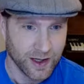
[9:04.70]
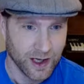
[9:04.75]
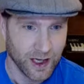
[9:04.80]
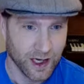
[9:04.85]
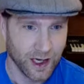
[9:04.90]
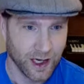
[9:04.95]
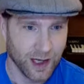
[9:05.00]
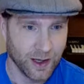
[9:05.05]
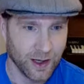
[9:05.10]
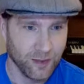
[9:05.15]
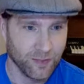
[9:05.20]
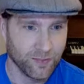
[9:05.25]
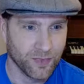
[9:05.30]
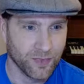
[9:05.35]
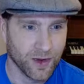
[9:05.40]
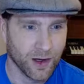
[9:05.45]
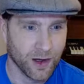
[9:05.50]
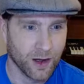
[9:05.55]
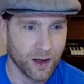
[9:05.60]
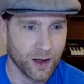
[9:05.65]

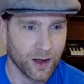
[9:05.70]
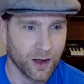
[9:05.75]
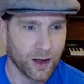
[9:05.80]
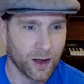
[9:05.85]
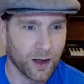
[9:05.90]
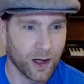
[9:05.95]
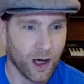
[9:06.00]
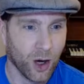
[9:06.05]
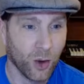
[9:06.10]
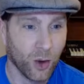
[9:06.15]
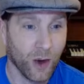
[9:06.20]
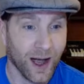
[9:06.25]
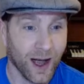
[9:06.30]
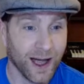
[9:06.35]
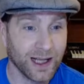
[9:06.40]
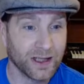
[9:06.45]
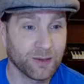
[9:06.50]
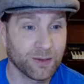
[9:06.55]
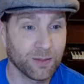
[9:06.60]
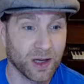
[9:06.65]

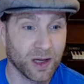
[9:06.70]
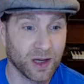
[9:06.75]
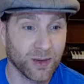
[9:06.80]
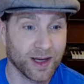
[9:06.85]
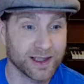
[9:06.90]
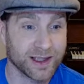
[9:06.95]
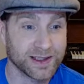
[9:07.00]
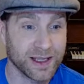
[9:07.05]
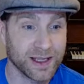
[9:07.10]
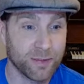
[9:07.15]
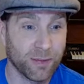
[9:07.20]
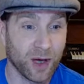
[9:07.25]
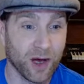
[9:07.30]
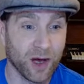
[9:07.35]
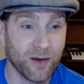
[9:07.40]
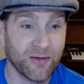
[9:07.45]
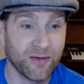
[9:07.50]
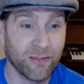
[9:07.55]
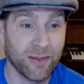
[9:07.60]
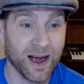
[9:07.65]
Helen, by the way, has said, put
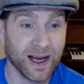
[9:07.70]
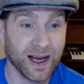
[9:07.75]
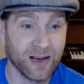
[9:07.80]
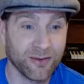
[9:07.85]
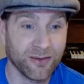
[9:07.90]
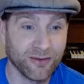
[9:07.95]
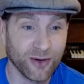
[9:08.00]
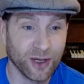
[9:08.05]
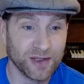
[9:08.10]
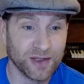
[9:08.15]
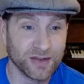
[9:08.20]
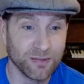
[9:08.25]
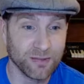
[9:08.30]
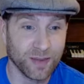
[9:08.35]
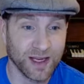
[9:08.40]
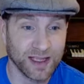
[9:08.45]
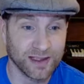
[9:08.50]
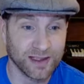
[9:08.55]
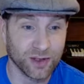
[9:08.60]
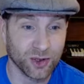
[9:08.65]
a bag of frozen
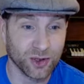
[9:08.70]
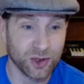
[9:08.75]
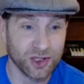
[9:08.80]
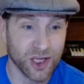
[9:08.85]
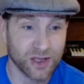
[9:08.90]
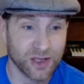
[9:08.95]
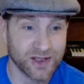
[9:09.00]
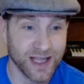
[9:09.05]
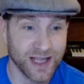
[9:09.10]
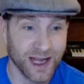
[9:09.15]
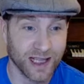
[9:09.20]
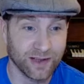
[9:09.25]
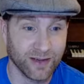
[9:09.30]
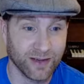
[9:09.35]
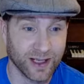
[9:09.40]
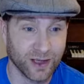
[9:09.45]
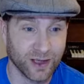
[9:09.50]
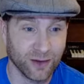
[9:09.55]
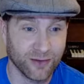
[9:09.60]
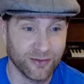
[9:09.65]
peas on your toes and
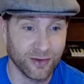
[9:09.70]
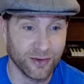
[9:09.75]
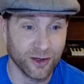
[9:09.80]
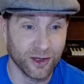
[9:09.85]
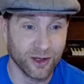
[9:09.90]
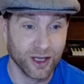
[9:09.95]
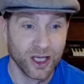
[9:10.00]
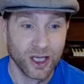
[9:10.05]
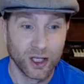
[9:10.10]
elevate your foot.